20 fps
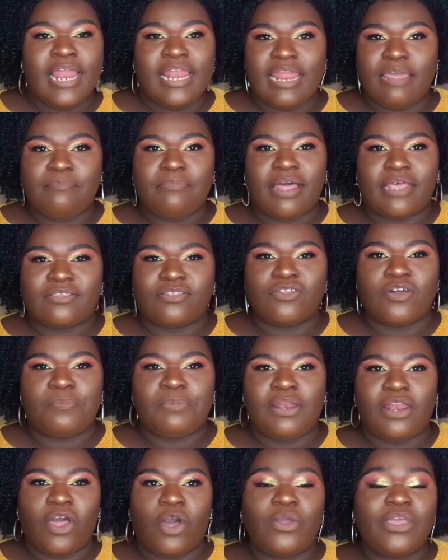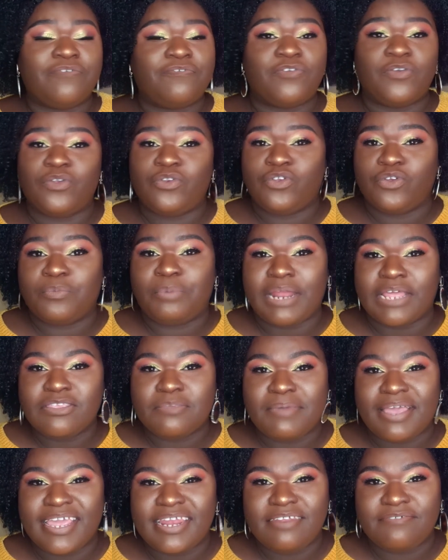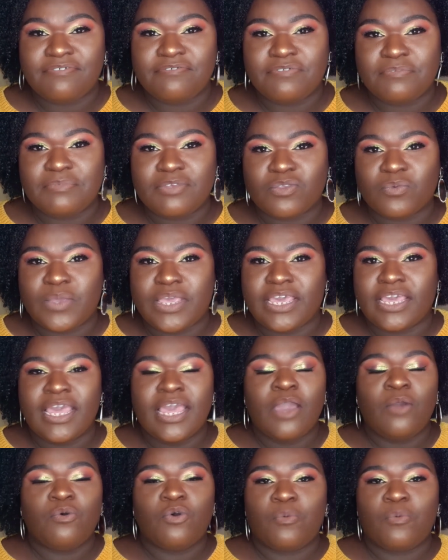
Let us know below if you do plan to buy anything from this week.